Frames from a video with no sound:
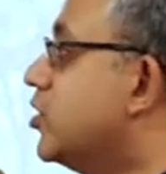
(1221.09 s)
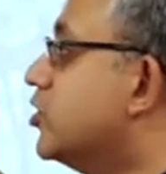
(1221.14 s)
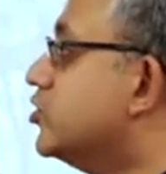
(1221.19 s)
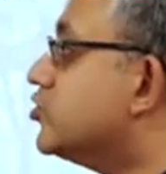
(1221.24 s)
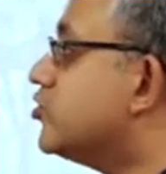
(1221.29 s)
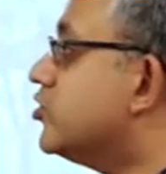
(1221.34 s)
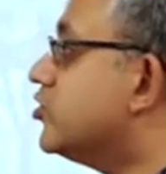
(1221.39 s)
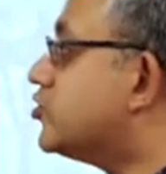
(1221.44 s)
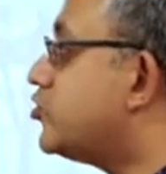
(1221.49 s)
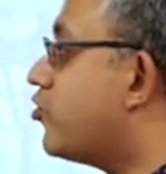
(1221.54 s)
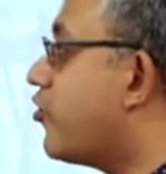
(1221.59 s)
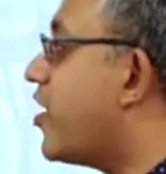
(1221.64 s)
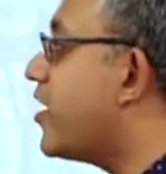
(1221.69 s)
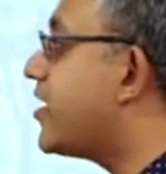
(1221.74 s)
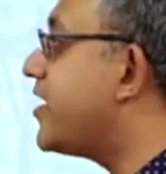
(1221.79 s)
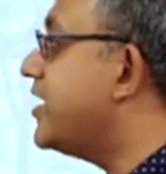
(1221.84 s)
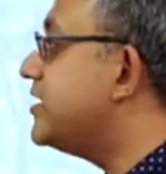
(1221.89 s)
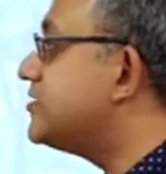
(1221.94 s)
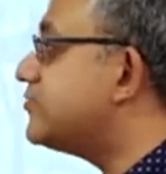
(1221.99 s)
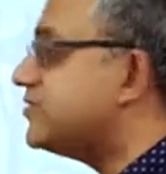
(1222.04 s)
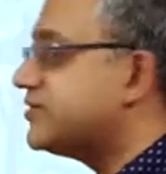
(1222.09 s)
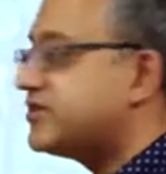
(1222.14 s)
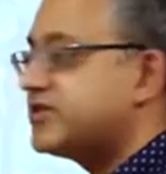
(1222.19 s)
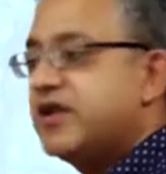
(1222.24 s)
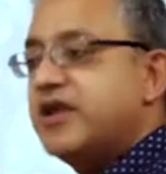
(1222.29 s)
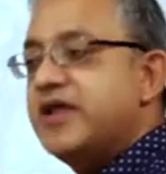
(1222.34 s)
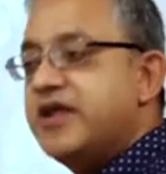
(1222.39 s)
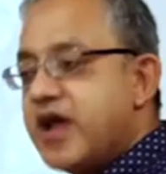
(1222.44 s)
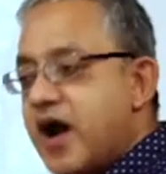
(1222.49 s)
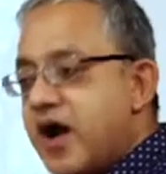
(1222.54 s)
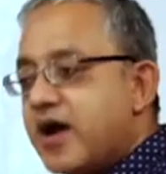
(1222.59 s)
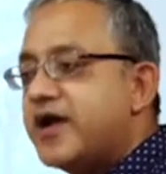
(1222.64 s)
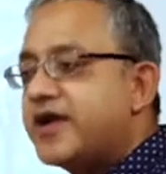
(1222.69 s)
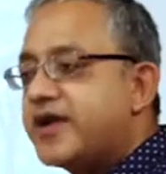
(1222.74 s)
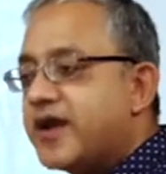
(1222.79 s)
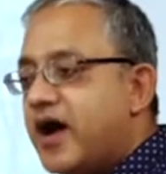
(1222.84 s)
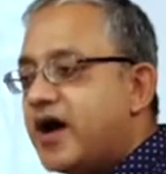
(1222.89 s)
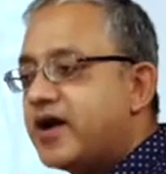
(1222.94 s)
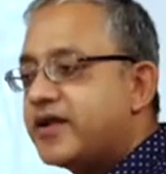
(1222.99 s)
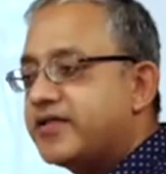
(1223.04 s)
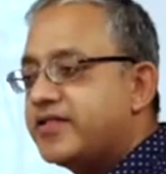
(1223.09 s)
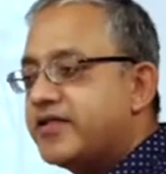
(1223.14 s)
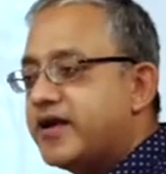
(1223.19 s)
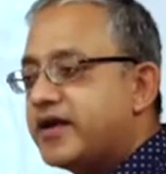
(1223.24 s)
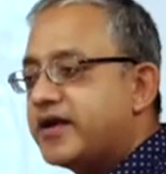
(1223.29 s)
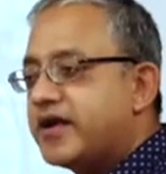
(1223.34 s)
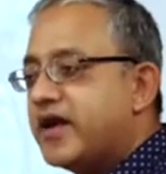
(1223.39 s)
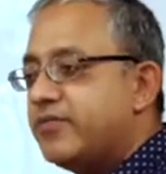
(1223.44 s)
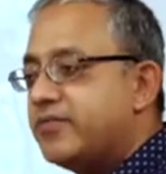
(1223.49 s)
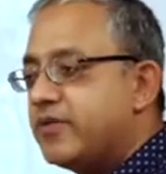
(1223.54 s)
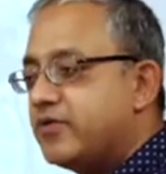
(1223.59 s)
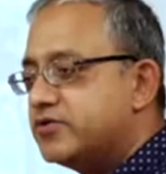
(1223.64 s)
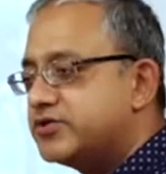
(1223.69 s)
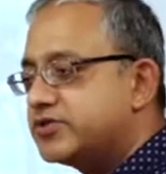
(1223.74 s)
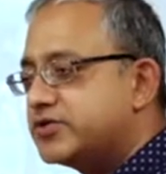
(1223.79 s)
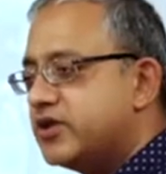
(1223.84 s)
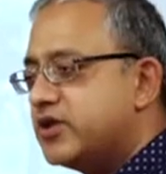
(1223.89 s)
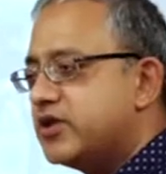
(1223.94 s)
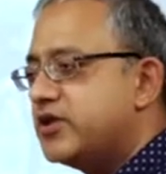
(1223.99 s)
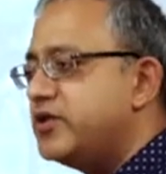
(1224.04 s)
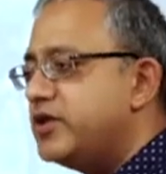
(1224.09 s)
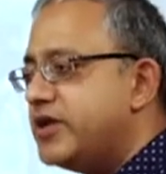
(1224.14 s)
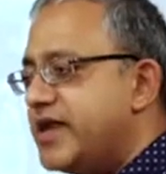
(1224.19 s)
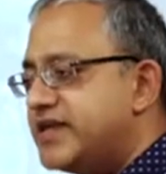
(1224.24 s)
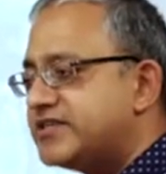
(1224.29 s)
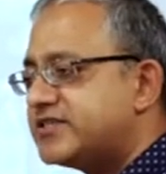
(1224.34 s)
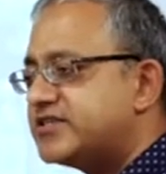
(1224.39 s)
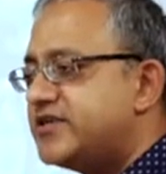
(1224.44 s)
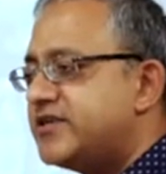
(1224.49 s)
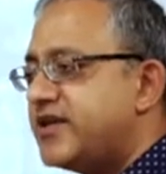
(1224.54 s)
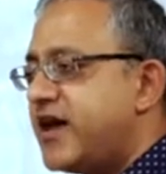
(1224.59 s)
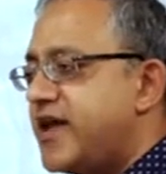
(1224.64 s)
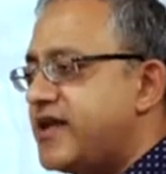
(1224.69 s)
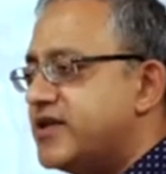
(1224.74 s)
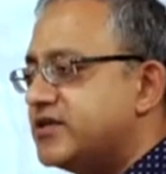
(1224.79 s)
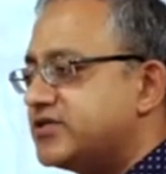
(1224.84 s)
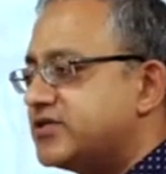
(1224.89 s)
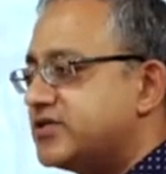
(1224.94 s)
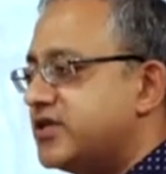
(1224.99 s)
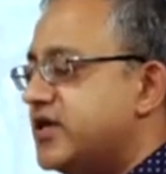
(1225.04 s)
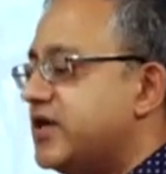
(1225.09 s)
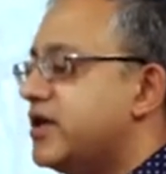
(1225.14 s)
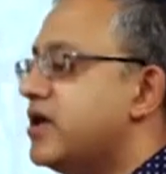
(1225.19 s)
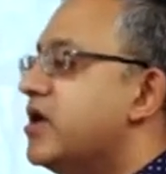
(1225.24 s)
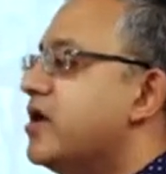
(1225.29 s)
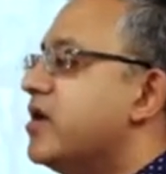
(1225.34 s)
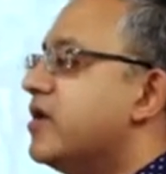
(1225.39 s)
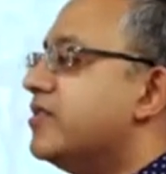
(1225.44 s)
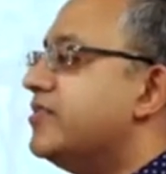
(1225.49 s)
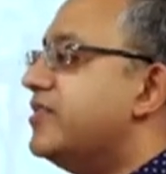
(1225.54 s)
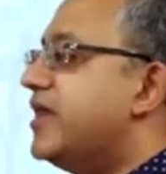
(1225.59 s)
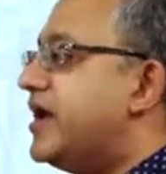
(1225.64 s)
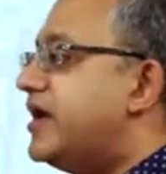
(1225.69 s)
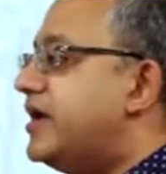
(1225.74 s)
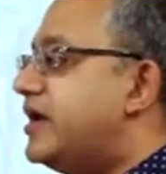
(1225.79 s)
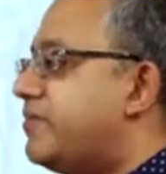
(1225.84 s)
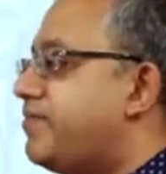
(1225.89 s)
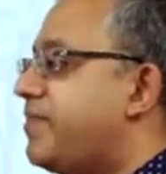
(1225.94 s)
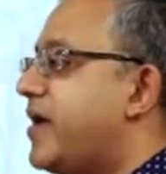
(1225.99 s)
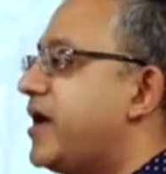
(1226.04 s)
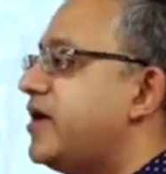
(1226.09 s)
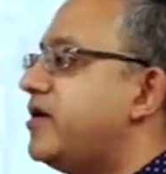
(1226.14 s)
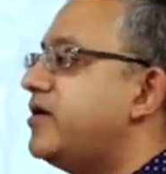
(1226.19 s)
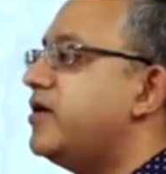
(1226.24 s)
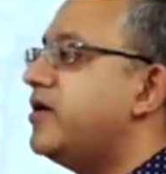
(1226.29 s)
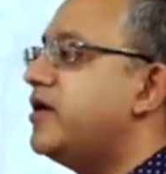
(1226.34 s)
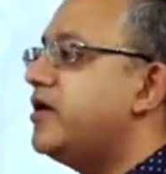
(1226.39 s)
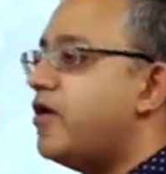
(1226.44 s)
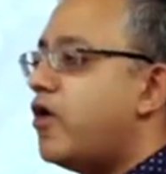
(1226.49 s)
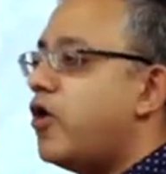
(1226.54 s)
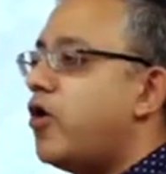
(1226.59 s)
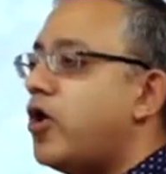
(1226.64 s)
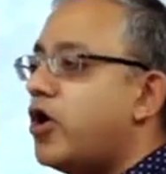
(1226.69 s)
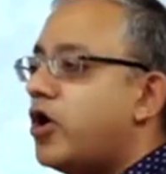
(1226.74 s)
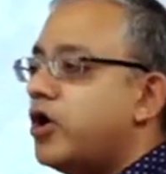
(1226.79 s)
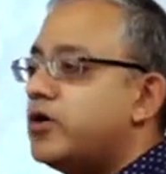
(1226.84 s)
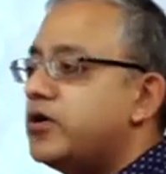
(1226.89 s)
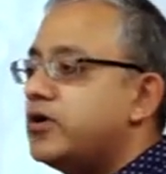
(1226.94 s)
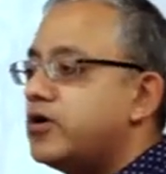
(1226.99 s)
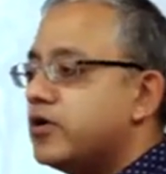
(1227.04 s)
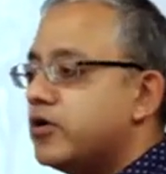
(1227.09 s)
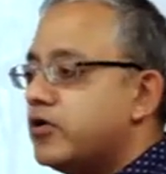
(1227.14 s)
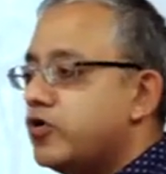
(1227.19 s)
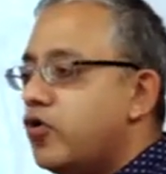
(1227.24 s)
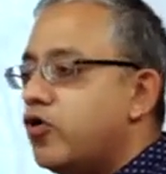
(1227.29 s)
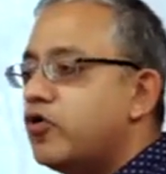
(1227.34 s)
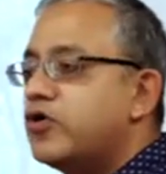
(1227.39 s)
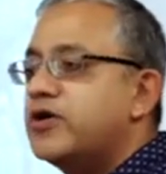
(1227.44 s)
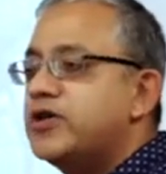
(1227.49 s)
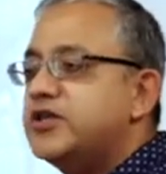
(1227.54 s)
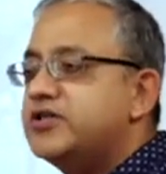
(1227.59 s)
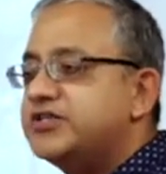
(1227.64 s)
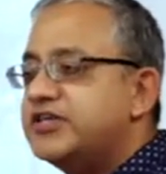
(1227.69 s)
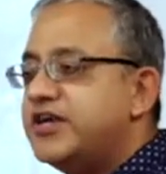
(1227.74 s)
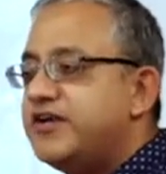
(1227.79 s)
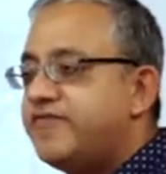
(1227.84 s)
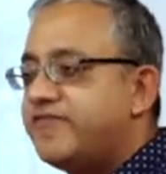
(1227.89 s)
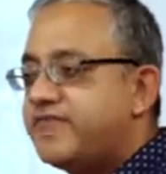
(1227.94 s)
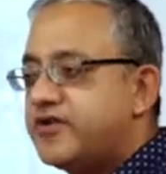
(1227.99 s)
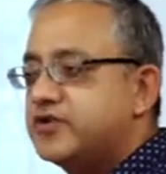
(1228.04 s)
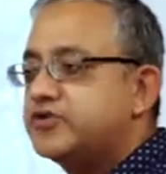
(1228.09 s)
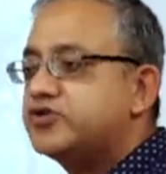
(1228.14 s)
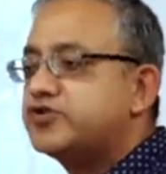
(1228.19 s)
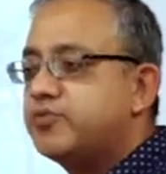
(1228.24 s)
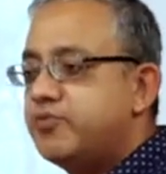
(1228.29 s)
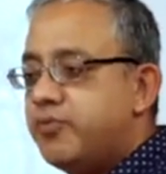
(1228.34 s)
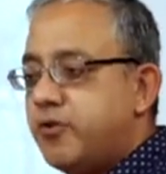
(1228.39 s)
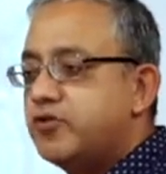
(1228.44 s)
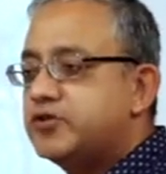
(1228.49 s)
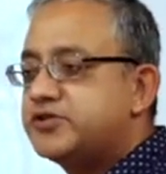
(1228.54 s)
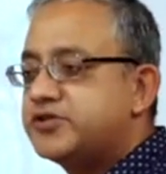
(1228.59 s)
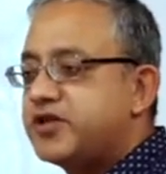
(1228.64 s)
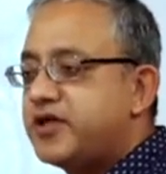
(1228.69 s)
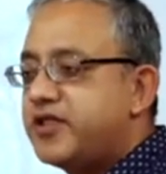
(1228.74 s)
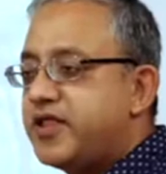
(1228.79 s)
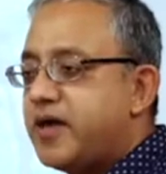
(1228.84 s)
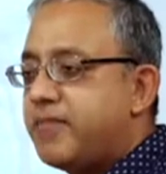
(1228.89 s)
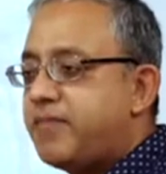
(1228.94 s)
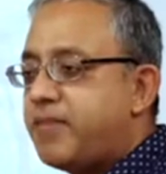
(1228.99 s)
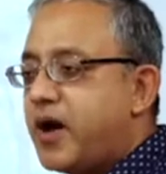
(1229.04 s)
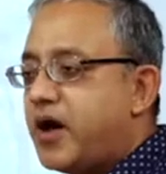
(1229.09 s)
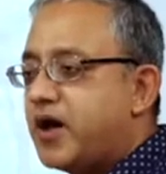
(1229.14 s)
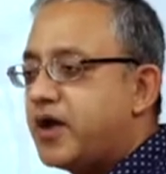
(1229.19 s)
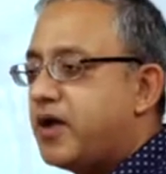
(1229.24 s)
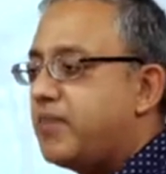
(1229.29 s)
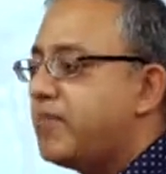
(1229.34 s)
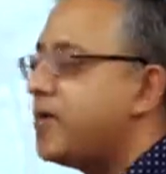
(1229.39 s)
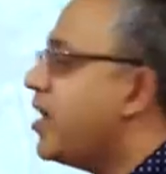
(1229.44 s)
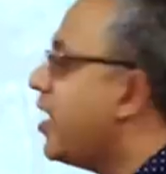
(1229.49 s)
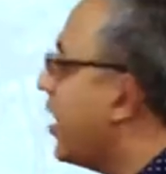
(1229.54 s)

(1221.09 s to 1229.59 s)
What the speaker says: So the Chola kings were still young at heart at that time. They were still a nascent dynasty. They depended on local chieftains to bolster their power up.